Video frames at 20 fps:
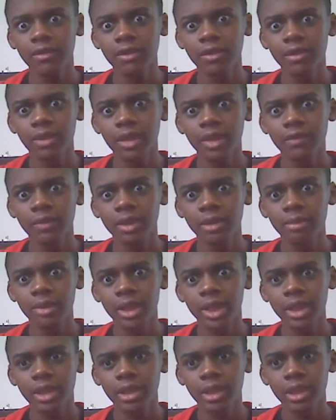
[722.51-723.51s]
Levin,
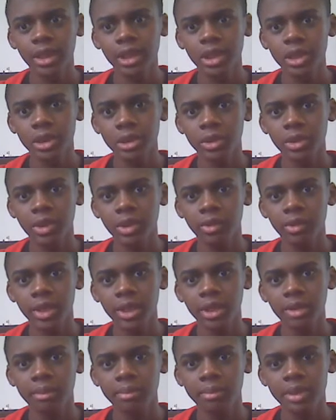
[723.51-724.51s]
Michelangelo,
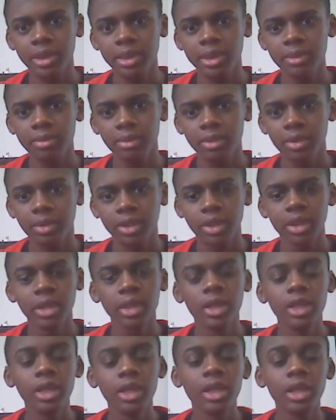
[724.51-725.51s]
and Beast Boy.
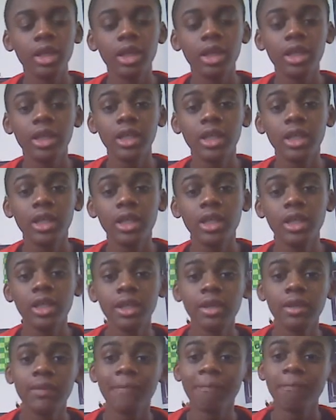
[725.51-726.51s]
He
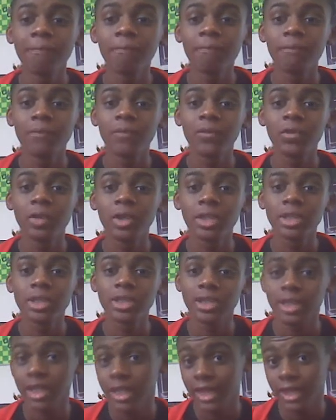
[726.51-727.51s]

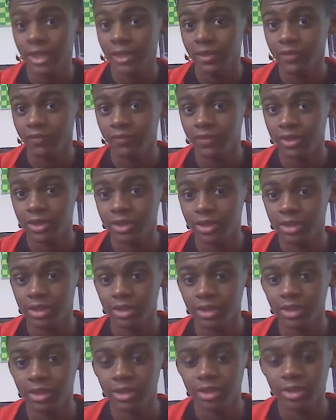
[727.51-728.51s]
voiced Iron Fist
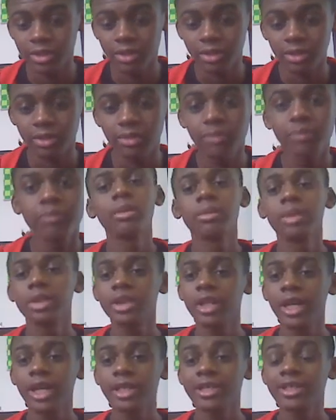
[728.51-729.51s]
in this show. But you're
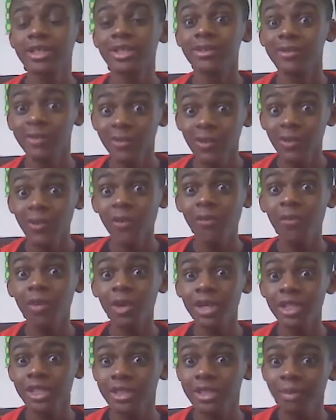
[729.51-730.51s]
asking, who
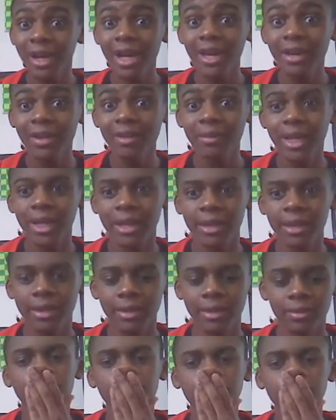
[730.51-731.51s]
voiced Spider-Man?
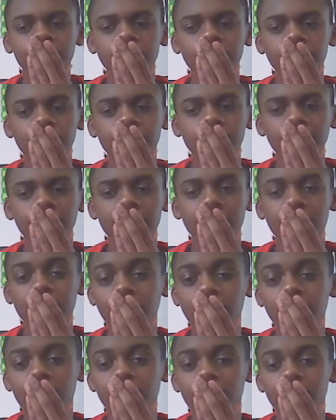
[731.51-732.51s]
Not the
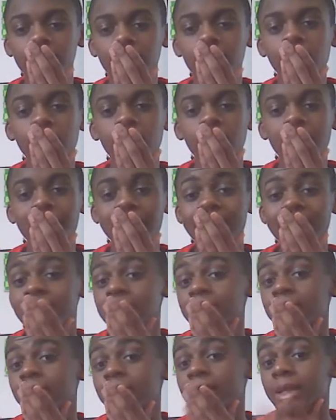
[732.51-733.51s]
one you
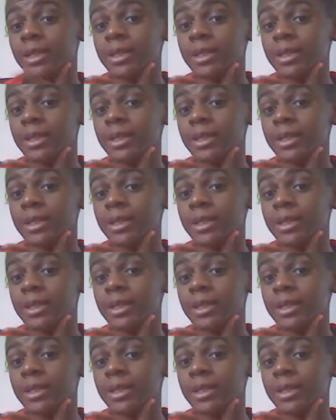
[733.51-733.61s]
expect.